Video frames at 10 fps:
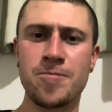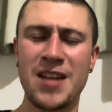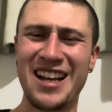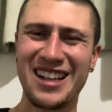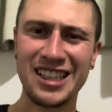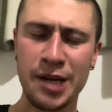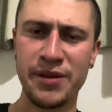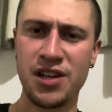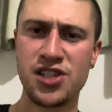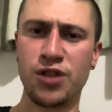and
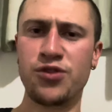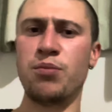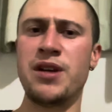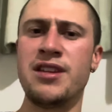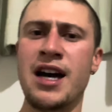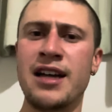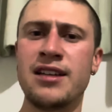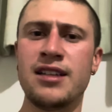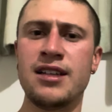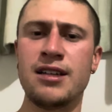claiming yourself to be that
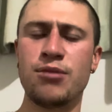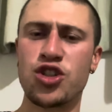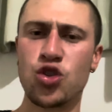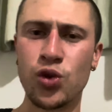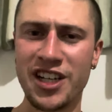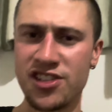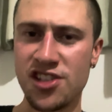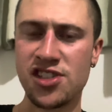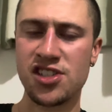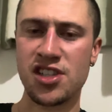because all that
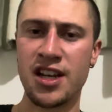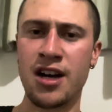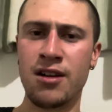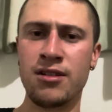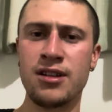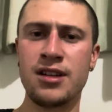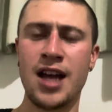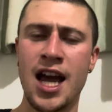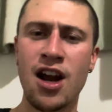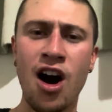exists is the now
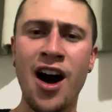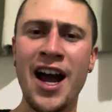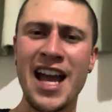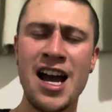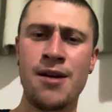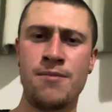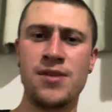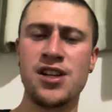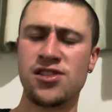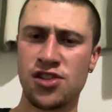and I am
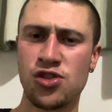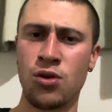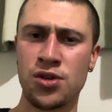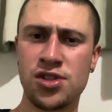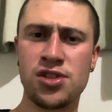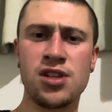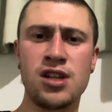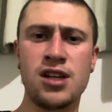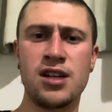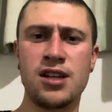is the source.
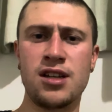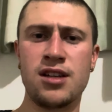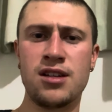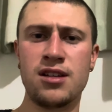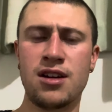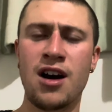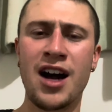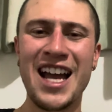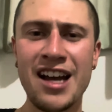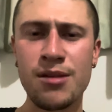I
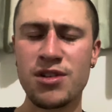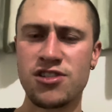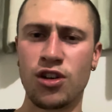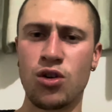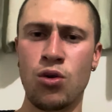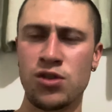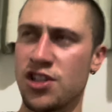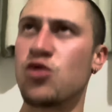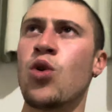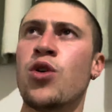am is the cause.
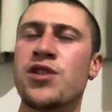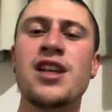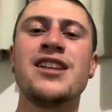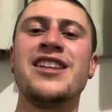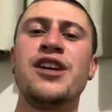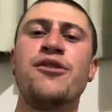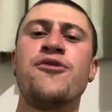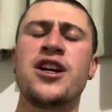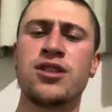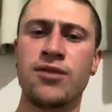This world is the
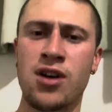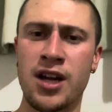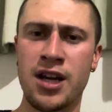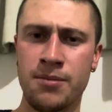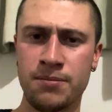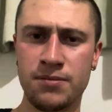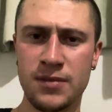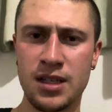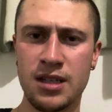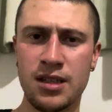effect of I am,
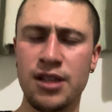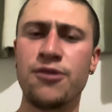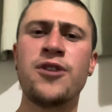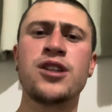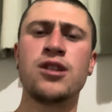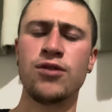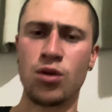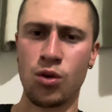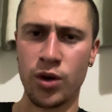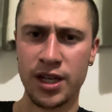the effect of your
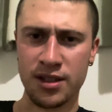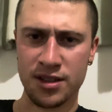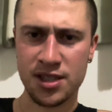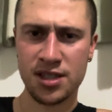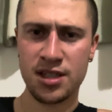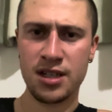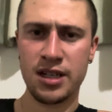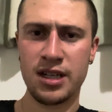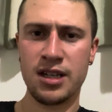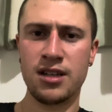awareness.
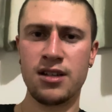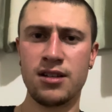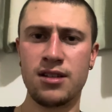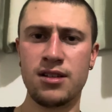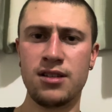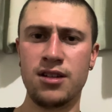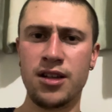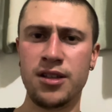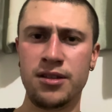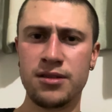Yeah.